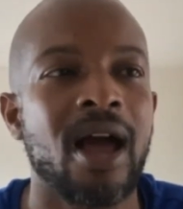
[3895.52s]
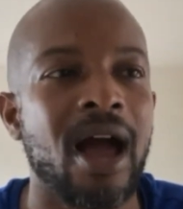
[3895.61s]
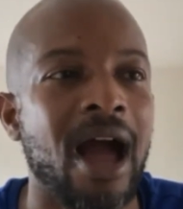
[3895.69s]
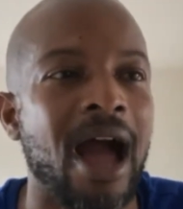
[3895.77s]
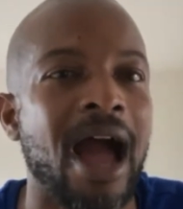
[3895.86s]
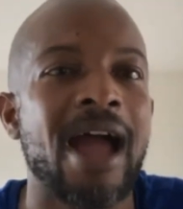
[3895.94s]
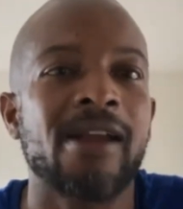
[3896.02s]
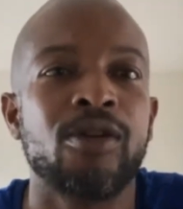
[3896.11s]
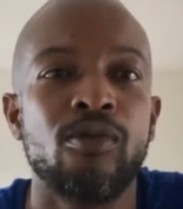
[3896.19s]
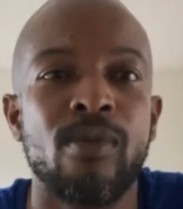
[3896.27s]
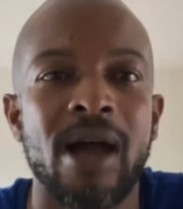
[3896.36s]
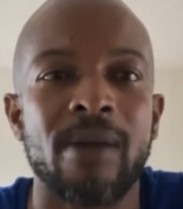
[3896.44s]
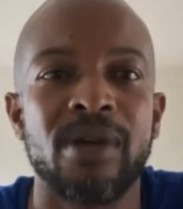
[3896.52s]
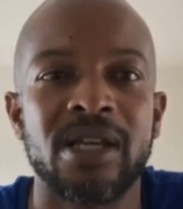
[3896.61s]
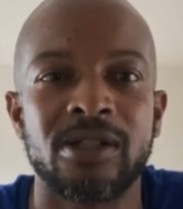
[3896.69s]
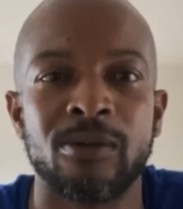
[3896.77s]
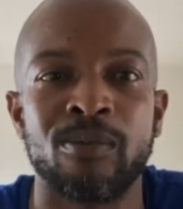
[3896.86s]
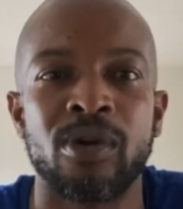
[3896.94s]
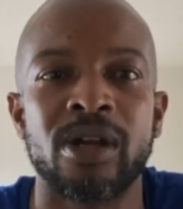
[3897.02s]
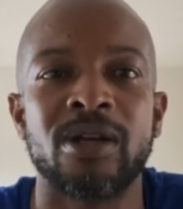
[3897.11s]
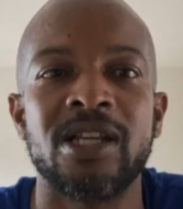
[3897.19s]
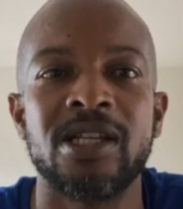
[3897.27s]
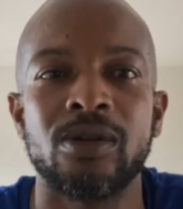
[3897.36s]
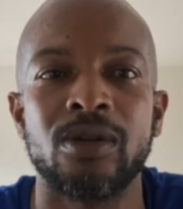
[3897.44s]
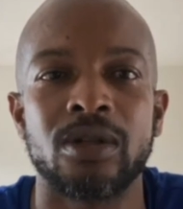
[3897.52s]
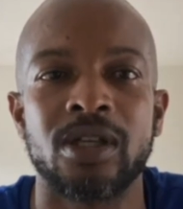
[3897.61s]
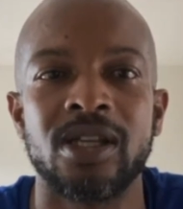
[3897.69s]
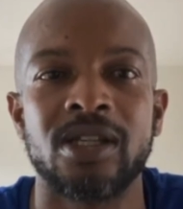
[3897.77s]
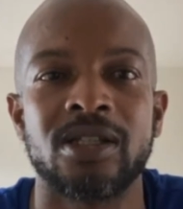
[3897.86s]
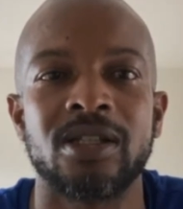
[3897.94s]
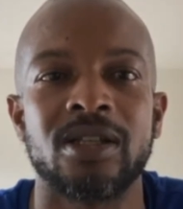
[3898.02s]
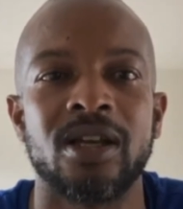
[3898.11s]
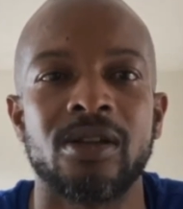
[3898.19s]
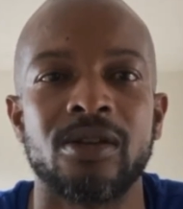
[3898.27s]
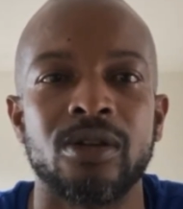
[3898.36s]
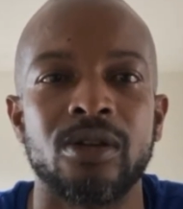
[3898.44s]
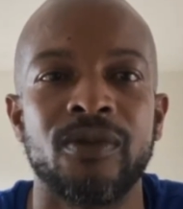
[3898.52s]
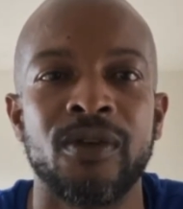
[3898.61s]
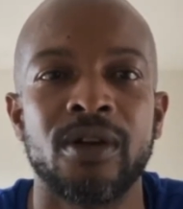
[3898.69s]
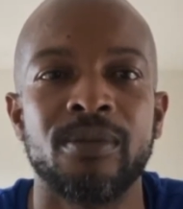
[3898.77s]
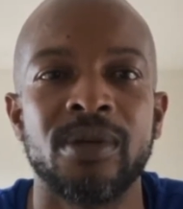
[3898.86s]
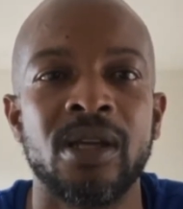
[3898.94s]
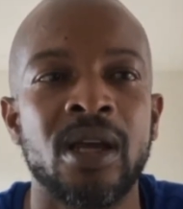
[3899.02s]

I do my best to bring these little kids together. You feel me?